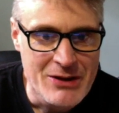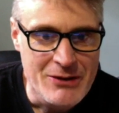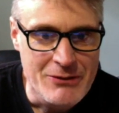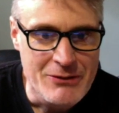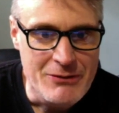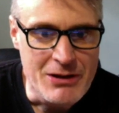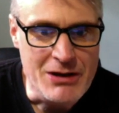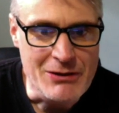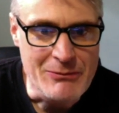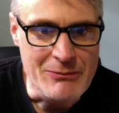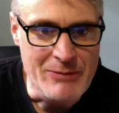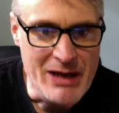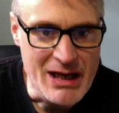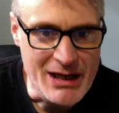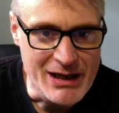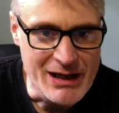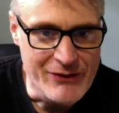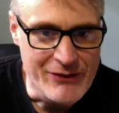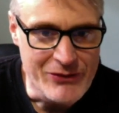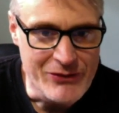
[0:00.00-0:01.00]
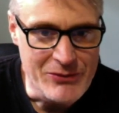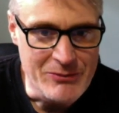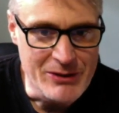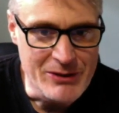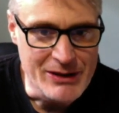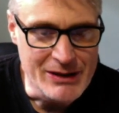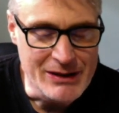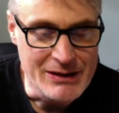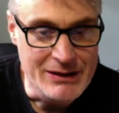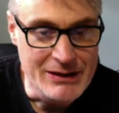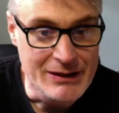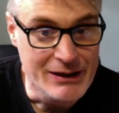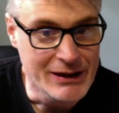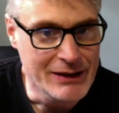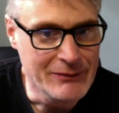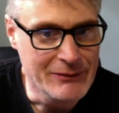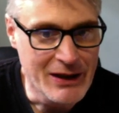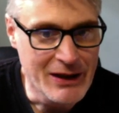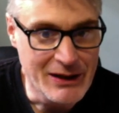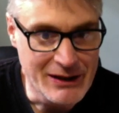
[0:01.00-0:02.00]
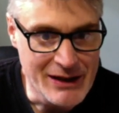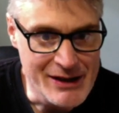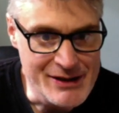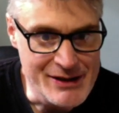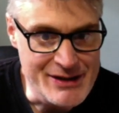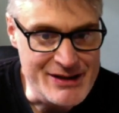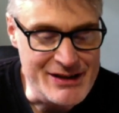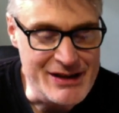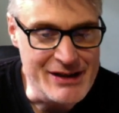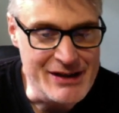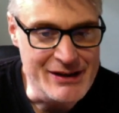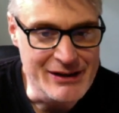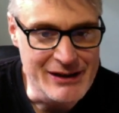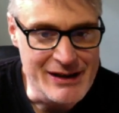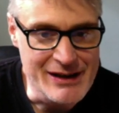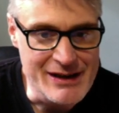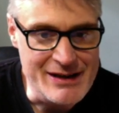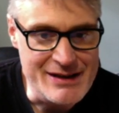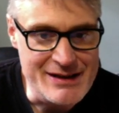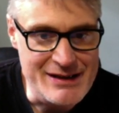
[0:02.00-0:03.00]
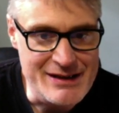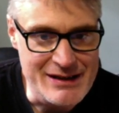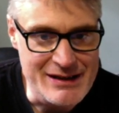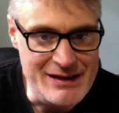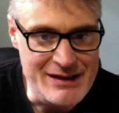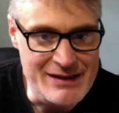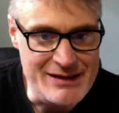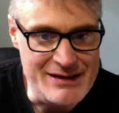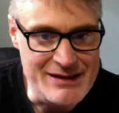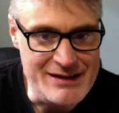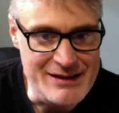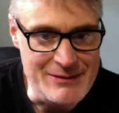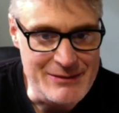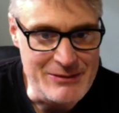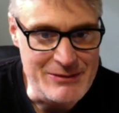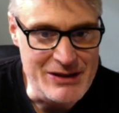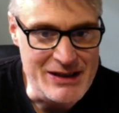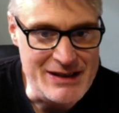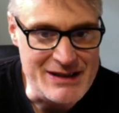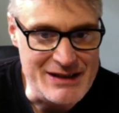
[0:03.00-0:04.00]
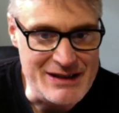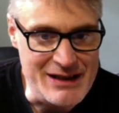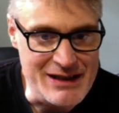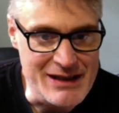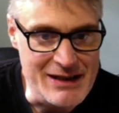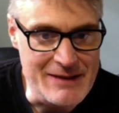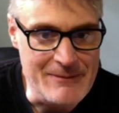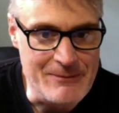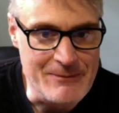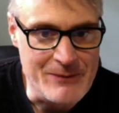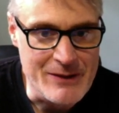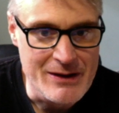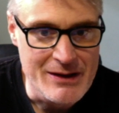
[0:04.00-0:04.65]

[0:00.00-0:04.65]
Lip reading: Welcome back, everybody. I got to say, the last CBSI